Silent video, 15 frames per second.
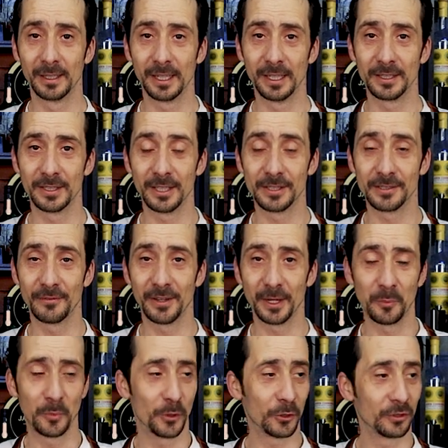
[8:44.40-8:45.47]
It's
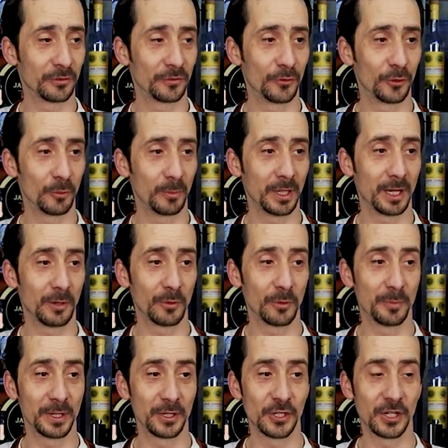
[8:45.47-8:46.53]
very important for me, I will
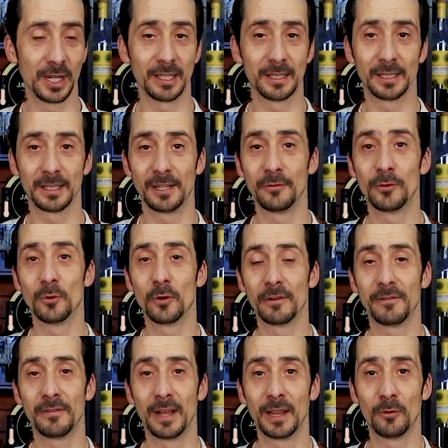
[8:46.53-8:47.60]
appreciate it. And if you
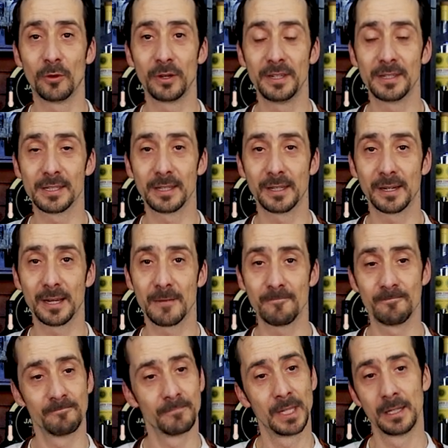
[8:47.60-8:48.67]
want to follow on
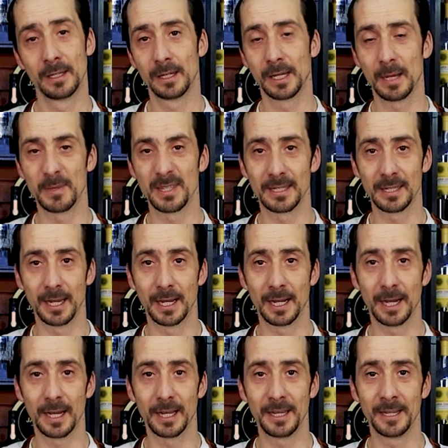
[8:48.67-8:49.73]
Instagram, come and say
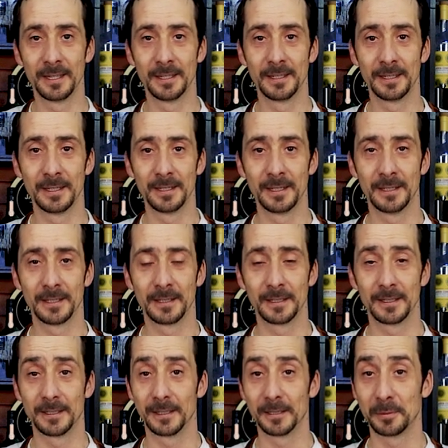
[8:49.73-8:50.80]
hi.
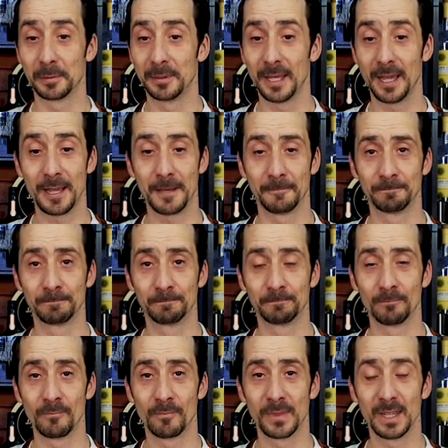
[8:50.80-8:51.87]
Yeah,
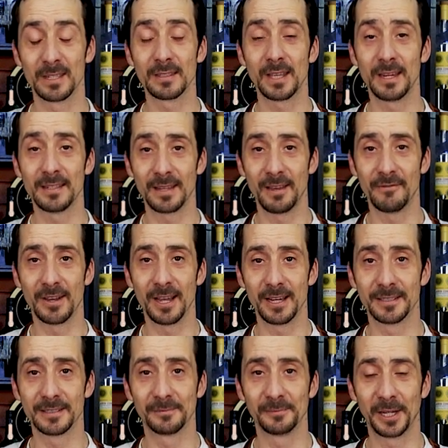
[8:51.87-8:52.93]
stay safe,
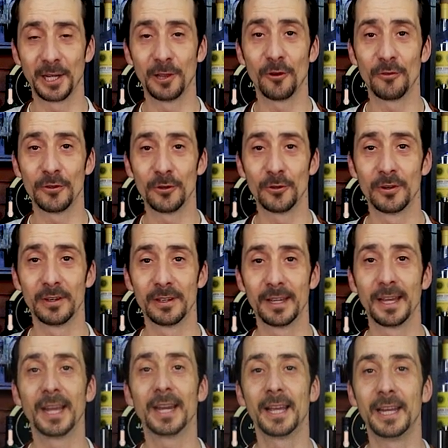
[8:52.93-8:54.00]
guys. I love you
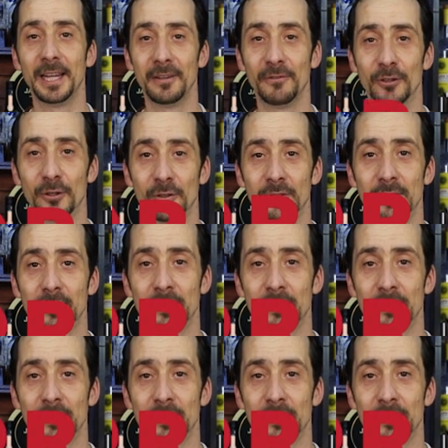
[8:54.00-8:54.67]
and I leave you.